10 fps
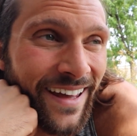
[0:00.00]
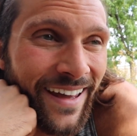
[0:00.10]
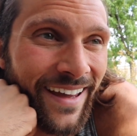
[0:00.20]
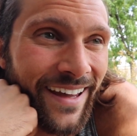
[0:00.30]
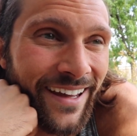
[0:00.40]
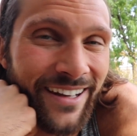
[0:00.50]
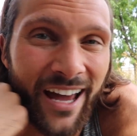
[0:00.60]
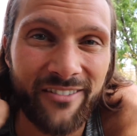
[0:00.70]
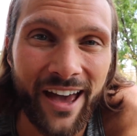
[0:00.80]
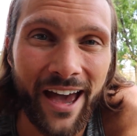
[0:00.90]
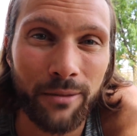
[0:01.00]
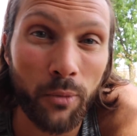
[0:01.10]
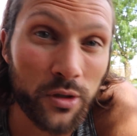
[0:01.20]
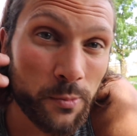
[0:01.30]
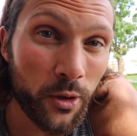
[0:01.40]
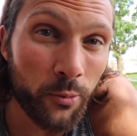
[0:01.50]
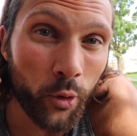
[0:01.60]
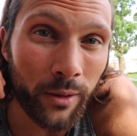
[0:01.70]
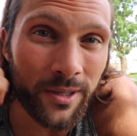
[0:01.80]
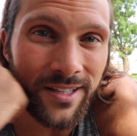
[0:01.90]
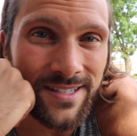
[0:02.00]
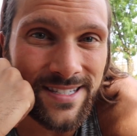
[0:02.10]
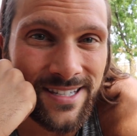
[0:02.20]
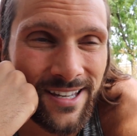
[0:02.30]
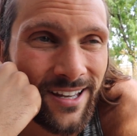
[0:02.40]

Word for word: And I've had multiple appointments.